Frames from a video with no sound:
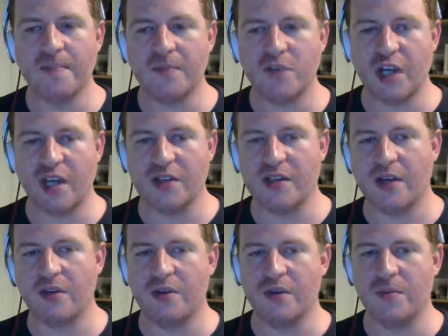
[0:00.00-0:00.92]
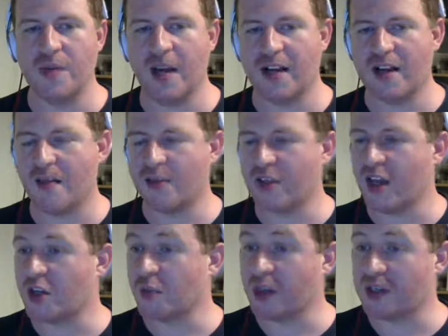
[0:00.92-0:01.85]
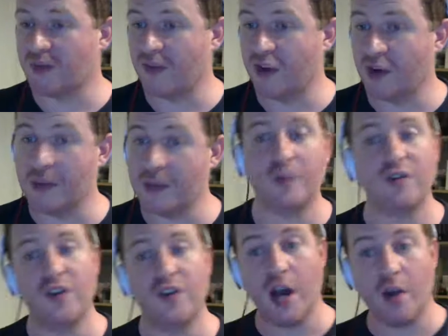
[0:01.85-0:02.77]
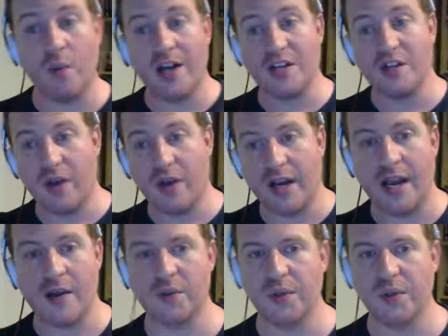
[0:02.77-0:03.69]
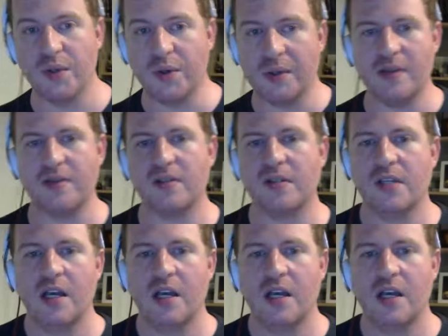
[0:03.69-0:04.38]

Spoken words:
Check us out, youtube.com/playsomevideogames if you're watching right now as we're doing this.